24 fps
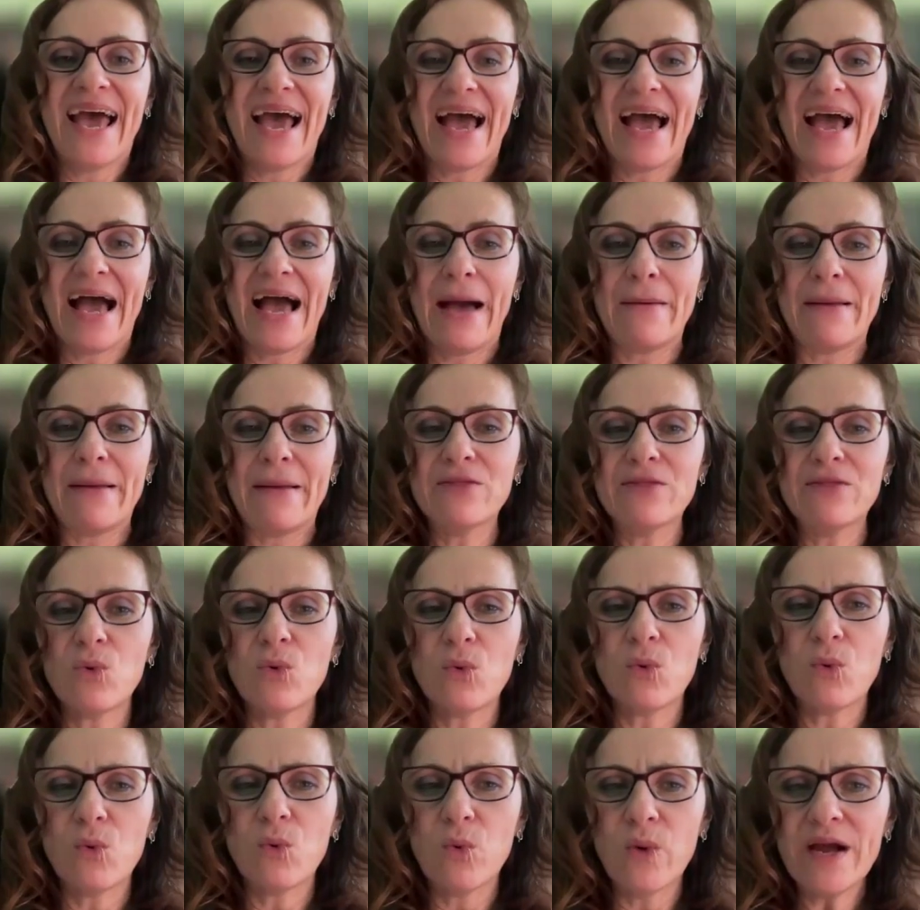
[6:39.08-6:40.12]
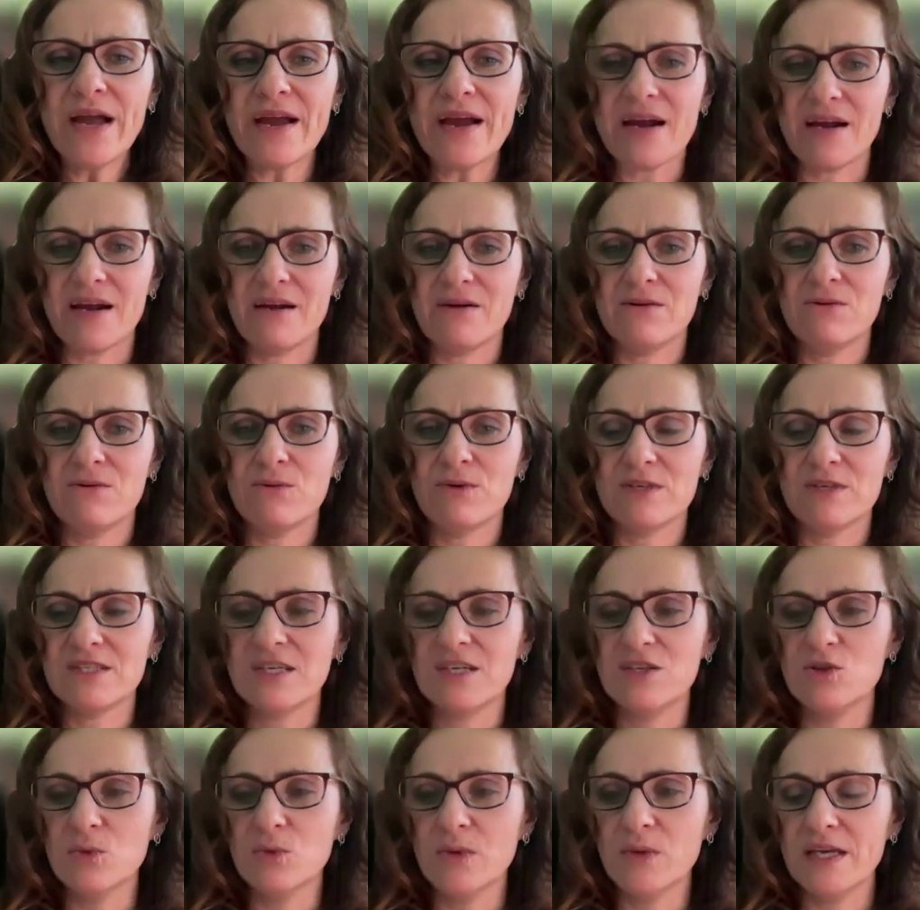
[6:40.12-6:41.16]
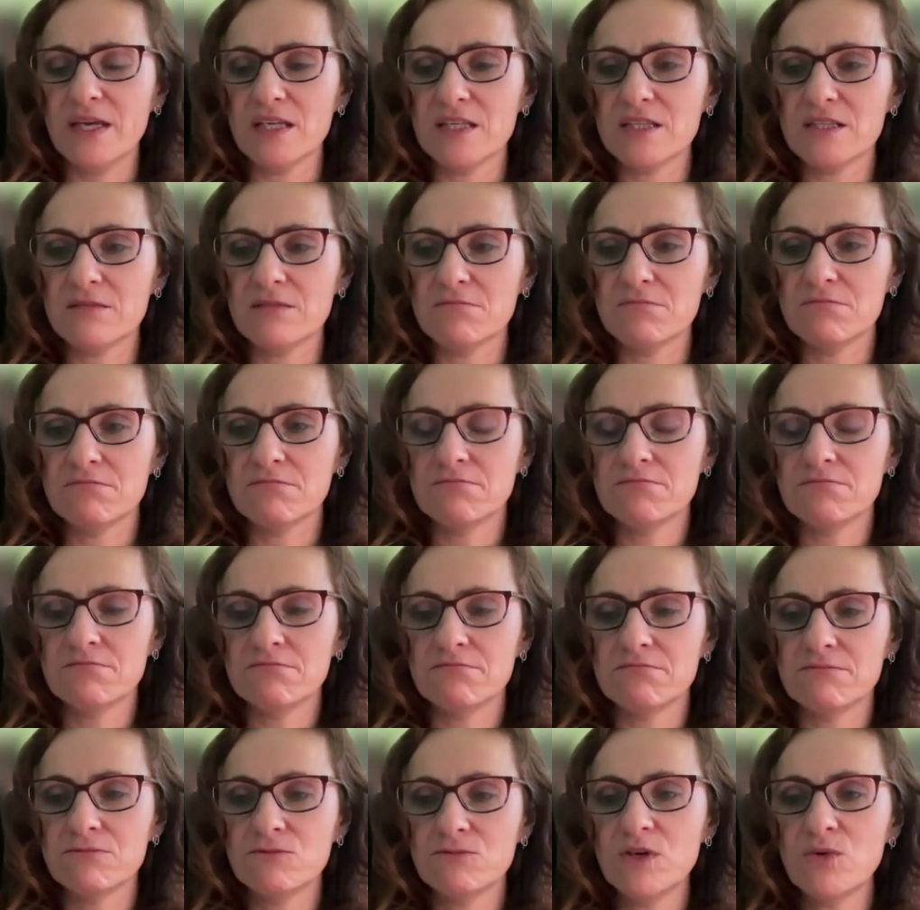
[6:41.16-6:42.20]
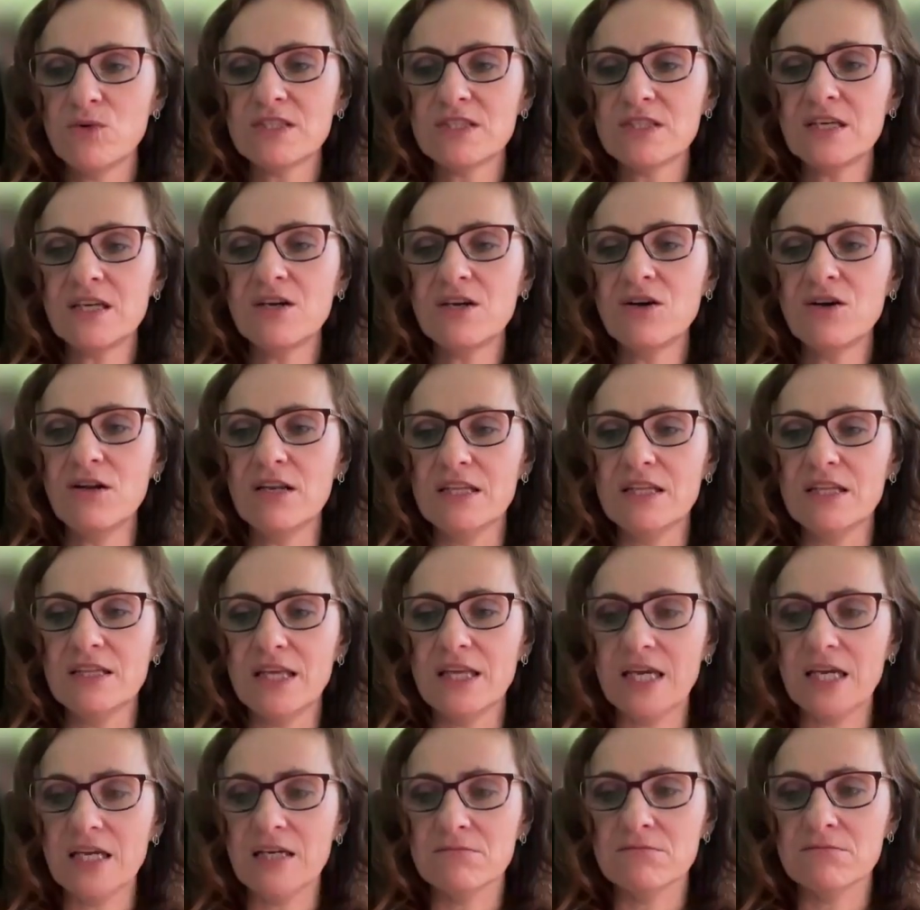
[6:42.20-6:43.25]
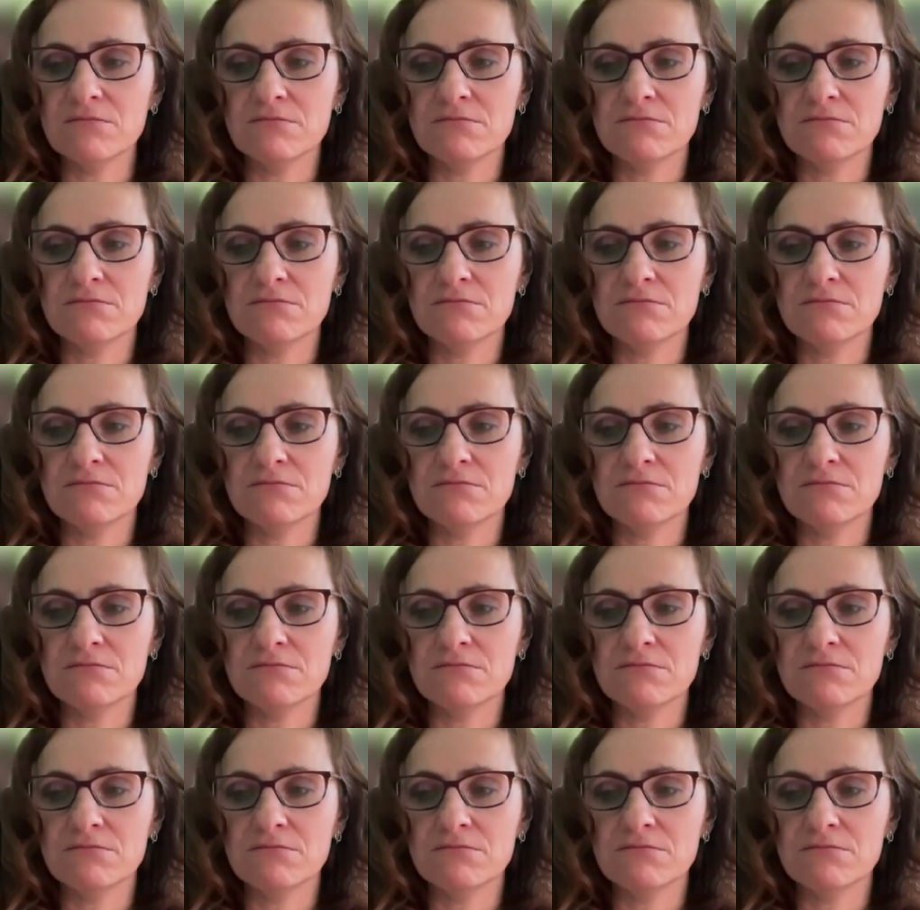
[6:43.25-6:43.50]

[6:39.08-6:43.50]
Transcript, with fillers: And where was he doing it? Where was he gollening?